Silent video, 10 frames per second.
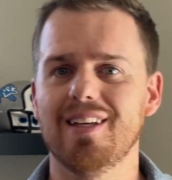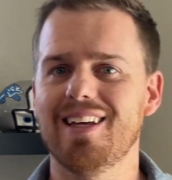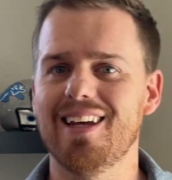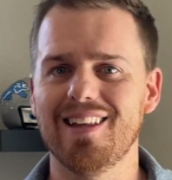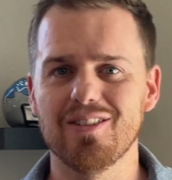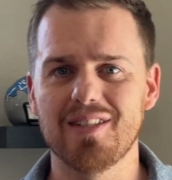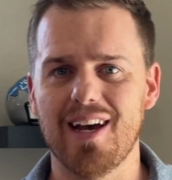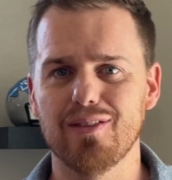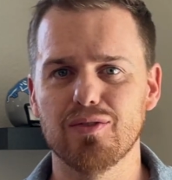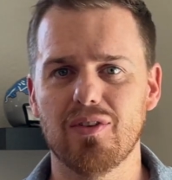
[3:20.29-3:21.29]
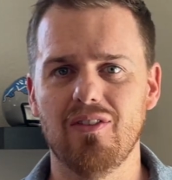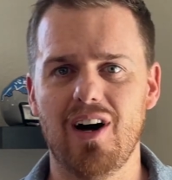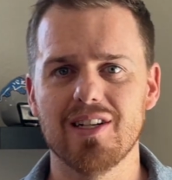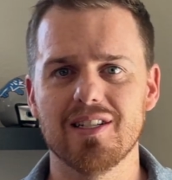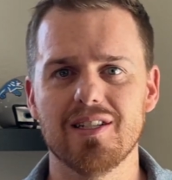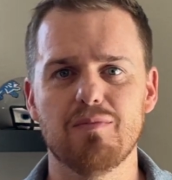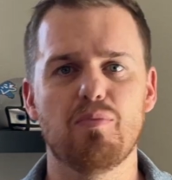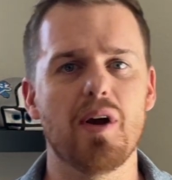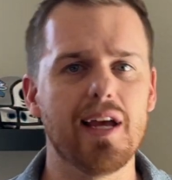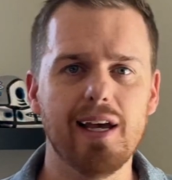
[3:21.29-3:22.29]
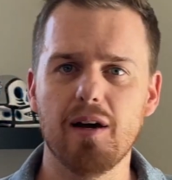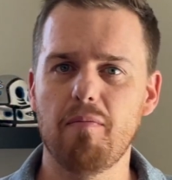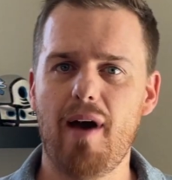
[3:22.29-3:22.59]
getting those tackles for losses, breaking up